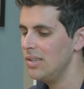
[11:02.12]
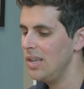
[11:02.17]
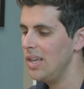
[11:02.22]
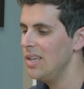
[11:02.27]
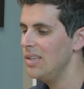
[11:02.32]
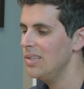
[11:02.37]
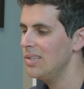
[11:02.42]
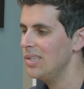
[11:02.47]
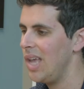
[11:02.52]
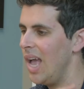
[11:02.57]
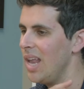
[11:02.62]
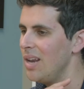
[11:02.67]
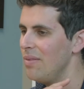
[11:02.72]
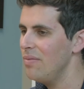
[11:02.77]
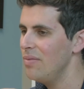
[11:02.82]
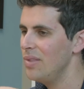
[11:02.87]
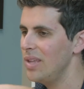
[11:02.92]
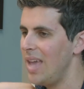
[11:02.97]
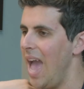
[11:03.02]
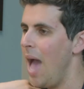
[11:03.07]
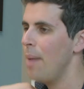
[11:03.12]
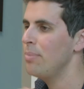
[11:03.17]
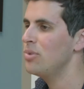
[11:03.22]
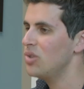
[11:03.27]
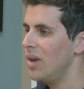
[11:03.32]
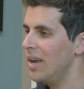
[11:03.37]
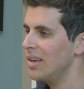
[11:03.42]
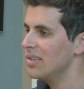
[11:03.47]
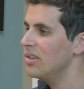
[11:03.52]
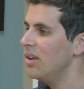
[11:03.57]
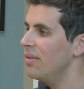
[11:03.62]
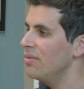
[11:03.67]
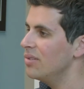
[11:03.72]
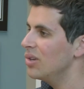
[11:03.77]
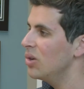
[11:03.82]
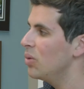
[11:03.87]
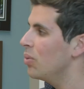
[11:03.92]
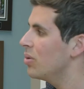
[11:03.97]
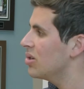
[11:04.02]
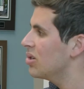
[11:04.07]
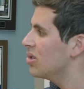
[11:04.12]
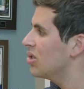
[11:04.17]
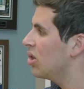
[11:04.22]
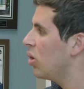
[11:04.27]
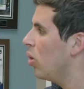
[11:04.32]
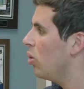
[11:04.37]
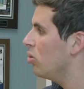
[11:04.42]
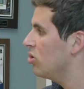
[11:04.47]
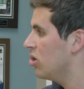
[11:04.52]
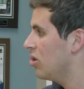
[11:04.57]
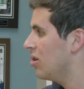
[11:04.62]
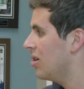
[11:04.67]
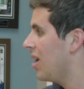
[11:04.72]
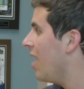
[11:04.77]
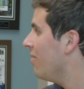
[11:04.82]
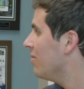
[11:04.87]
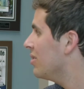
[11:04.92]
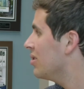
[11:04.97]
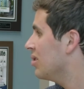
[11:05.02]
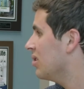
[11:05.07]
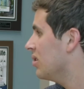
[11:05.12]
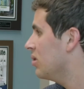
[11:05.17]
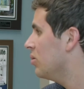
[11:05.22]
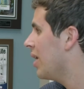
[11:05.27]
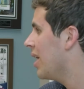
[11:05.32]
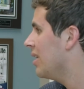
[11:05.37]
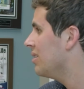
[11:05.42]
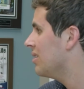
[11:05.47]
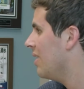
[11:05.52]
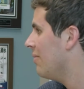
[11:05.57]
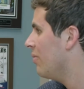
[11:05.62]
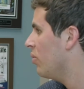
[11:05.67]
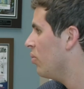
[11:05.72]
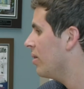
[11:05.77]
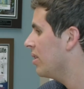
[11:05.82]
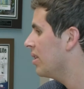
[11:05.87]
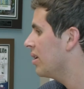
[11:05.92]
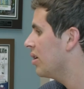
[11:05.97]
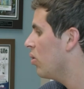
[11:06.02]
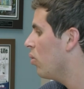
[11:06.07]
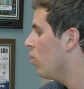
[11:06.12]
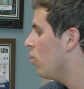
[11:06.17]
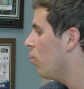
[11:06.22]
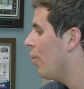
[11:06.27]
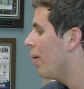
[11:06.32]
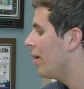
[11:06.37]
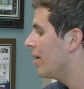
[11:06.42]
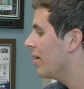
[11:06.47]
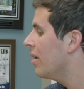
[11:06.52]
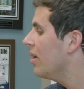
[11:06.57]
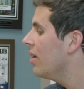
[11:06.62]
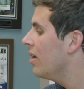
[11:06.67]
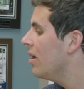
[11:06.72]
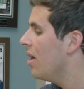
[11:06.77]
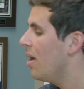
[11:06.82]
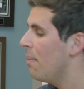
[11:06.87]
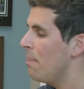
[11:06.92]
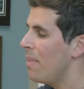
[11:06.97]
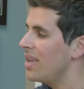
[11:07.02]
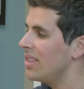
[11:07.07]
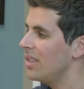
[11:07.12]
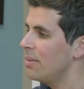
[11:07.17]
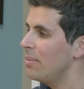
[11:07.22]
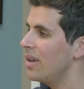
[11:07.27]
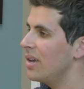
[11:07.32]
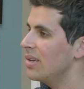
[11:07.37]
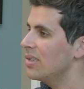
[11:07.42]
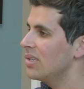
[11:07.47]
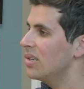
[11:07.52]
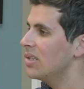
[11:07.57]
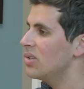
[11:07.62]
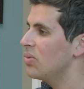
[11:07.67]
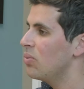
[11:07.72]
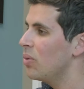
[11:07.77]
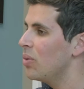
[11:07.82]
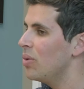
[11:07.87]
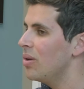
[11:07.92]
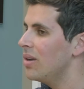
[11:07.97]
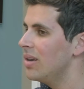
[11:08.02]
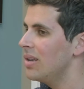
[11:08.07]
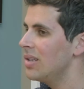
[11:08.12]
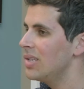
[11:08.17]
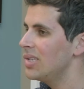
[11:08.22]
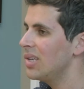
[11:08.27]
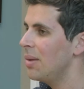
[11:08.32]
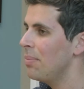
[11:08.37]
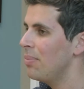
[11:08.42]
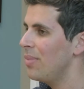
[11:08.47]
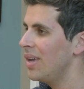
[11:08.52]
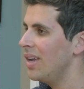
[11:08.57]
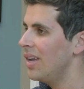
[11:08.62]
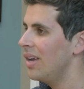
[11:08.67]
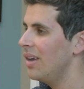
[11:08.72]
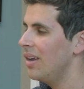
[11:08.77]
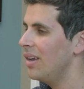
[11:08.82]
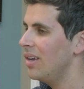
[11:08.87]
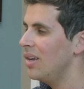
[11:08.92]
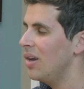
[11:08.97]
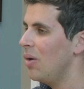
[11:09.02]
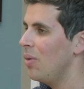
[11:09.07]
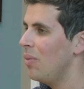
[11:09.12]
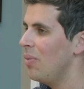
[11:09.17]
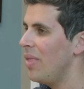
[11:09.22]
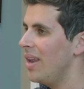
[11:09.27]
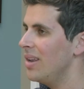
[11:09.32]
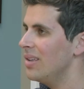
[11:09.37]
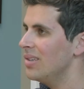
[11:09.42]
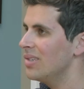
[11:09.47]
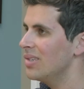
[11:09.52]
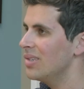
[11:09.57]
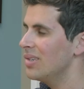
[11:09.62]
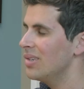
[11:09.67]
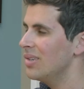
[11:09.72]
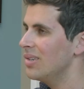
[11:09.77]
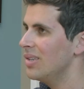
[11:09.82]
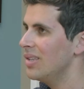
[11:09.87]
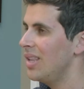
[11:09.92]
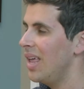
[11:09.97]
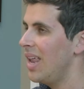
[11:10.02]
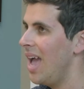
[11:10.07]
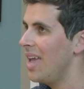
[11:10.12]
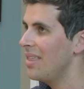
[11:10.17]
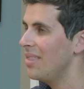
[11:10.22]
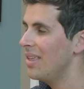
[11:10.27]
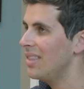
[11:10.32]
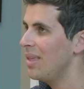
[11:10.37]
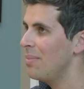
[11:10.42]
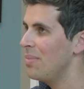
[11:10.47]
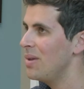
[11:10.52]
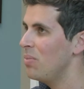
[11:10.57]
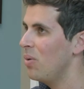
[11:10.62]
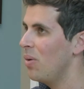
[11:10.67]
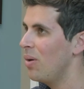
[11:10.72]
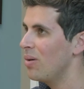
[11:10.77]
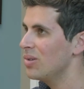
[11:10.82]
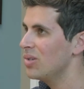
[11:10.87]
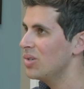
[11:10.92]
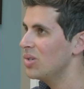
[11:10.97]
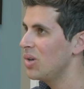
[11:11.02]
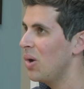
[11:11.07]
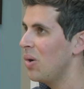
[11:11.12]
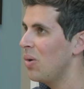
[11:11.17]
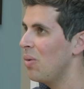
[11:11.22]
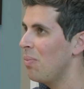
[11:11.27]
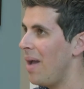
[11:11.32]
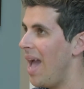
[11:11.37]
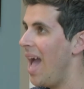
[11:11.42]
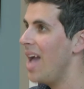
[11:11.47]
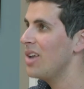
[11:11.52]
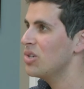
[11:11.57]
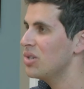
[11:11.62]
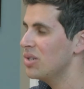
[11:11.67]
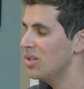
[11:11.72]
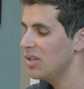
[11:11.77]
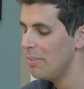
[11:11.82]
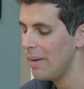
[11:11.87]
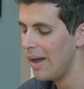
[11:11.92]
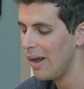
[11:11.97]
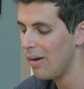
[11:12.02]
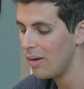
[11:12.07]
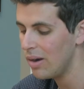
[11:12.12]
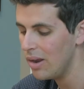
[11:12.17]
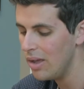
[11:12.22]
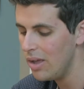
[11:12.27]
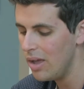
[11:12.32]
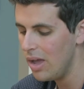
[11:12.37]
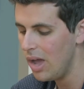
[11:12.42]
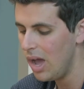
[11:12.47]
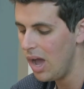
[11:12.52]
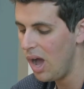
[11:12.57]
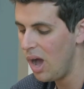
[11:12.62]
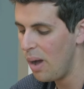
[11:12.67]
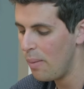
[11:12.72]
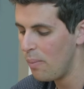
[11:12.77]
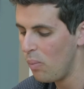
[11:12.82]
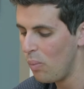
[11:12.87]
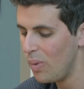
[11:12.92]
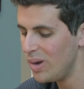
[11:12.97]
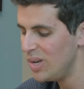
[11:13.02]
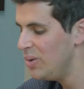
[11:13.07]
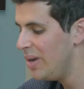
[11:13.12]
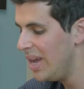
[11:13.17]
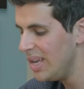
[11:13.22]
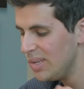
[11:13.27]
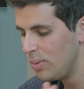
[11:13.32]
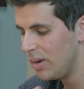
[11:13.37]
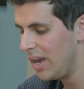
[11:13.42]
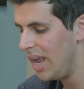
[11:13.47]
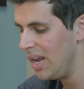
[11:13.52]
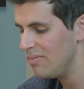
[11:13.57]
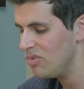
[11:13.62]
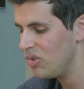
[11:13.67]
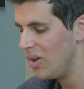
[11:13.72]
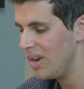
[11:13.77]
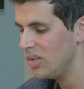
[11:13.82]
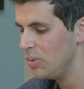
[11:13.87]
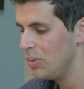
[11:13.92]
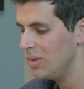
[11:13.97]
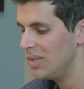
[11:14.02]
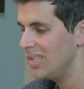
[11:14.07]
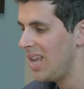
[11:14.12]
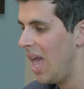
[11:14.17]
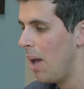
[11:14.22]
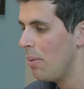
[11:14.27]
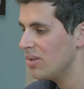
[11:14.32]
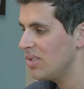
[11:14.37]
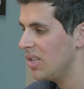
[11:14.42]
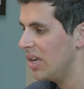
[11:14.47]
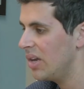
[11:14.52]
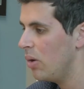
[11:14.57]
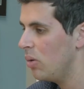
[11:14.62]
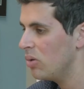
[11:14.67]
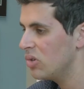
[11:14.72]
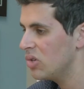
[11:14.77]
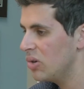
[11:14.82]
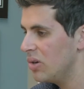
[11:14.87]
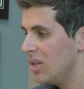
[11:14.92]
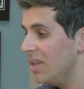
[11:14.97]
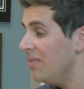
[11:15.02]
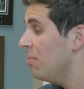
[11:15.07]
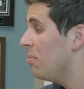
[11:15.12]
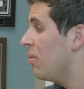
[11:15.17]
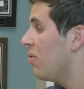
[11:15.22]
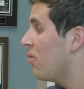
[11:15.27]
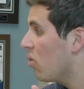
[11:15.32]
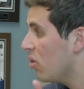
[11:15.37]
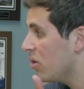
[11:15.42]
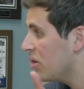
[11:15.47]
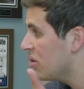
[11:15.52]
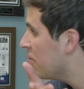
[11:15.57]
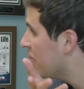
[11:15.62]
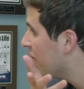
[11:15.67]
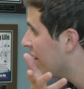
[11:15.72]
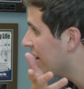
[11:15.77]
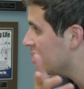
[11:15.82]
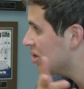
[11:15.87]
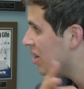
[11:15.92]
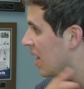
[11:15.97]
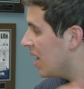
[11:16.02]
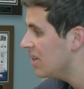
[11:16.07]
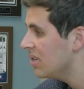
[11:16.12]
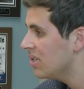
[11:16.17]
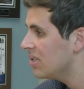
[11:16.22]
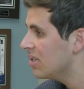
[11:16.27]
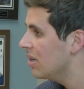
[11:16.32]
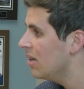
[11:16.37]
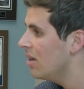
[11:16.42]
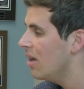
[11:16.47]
is kind of the abstract stuff too, which is the culture. And obviously you guys have a really cool one, mainly because it's rooted in something, that I think that people are so passionate about. When you guys were kind of trying to establish that culture, even before you franchised,